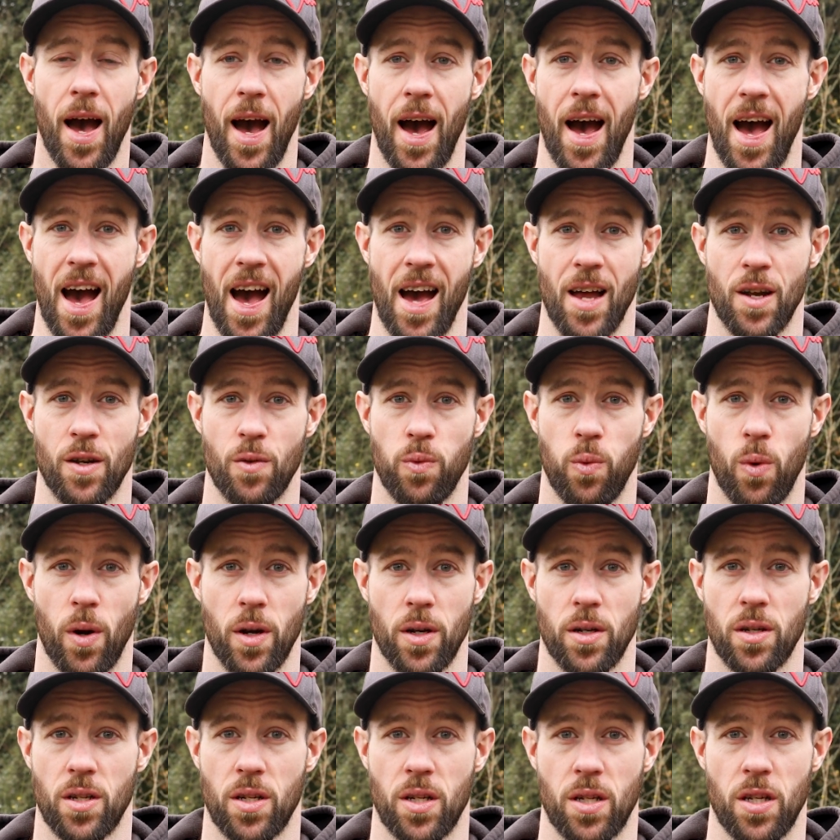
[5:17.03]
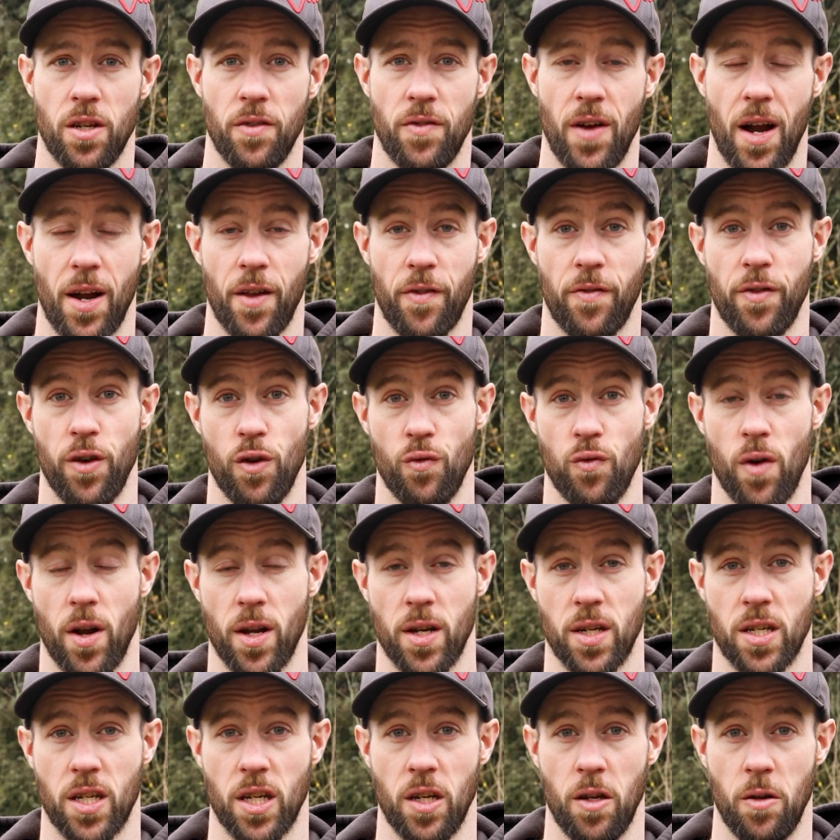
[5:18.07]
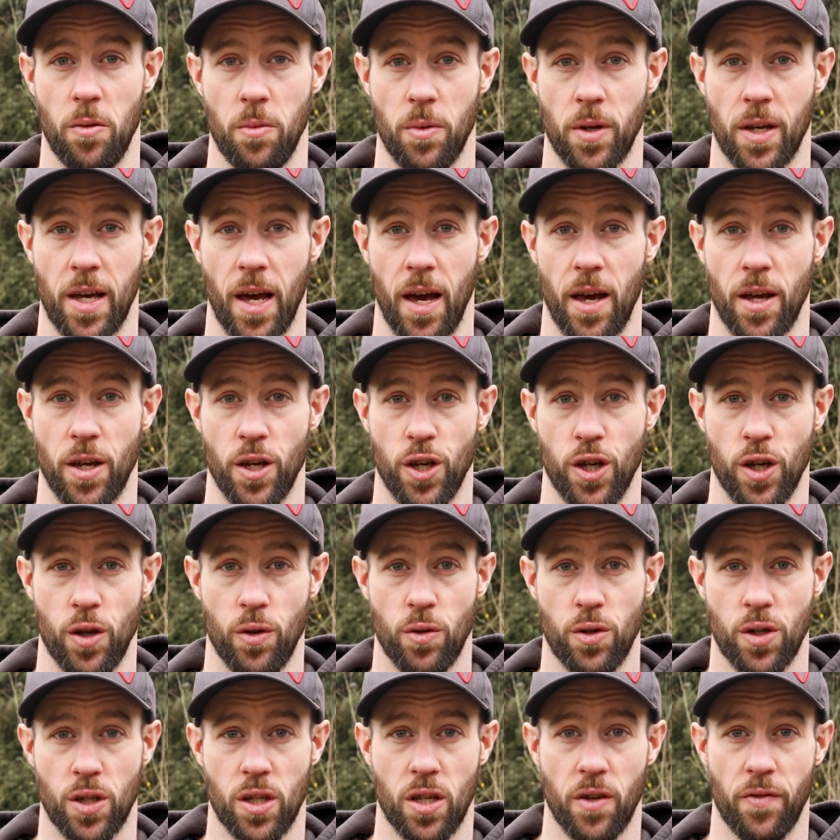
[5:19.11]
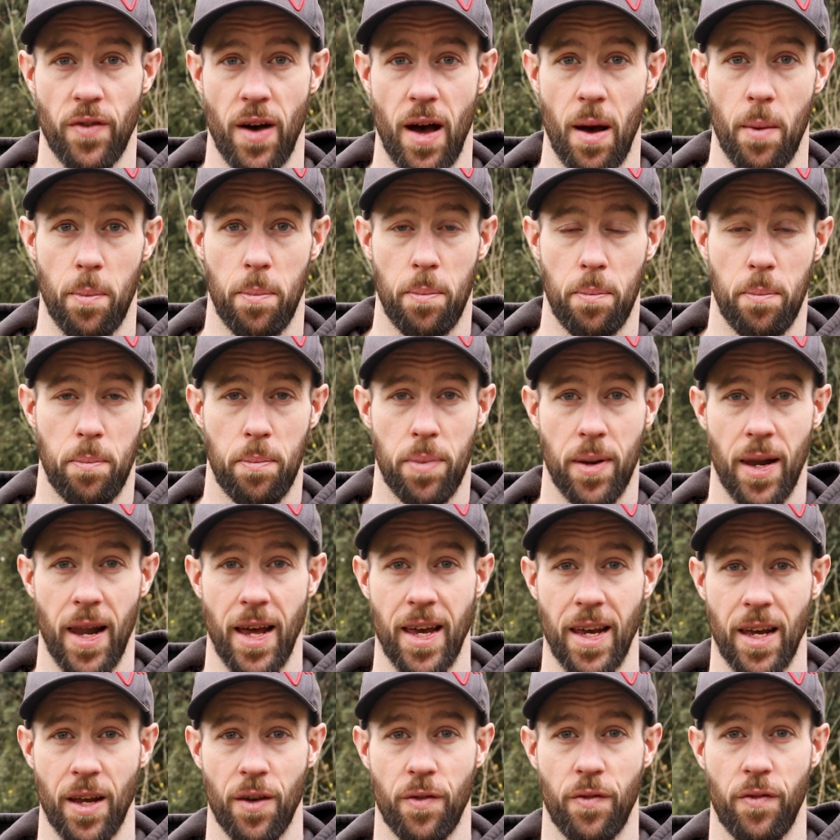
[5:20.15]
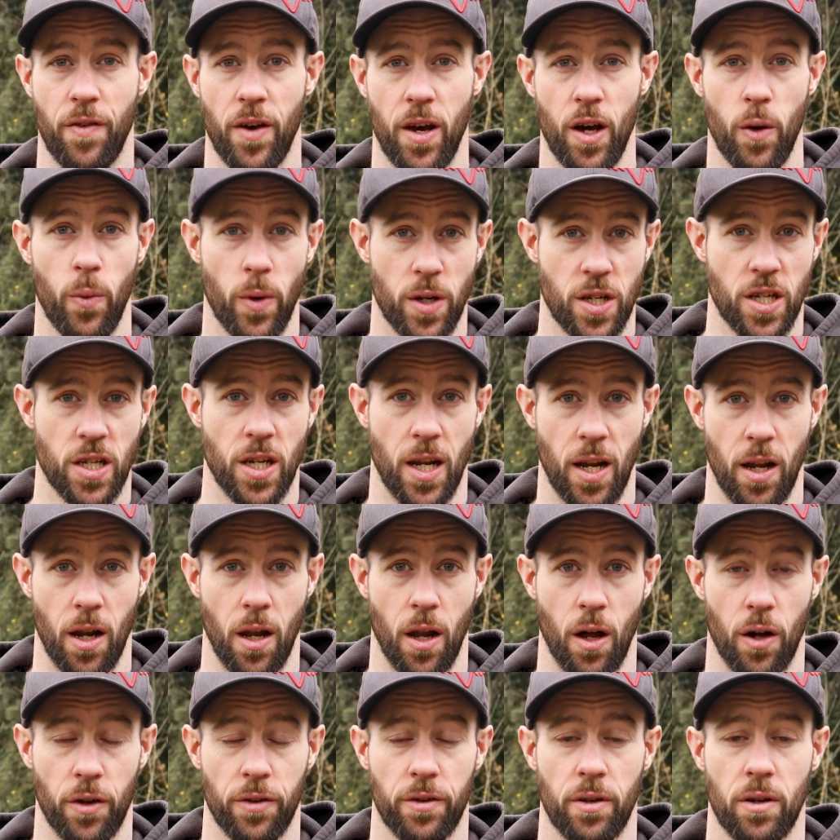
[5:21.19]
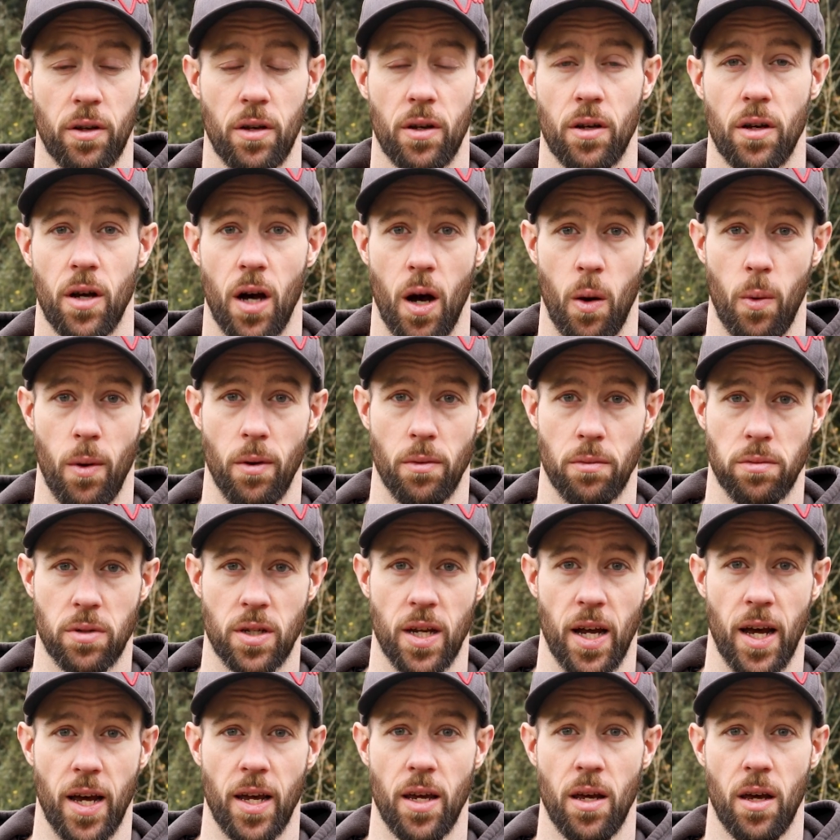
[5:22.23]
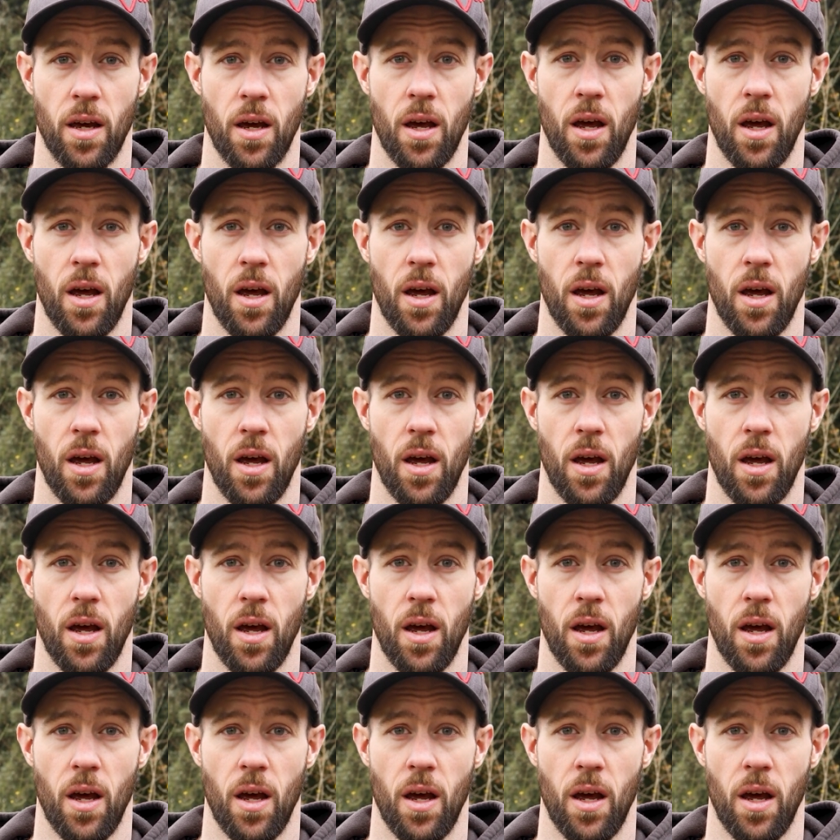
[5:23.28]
and once you've had a few runs in, you get used to that plated feel, which is a little odd, I will say.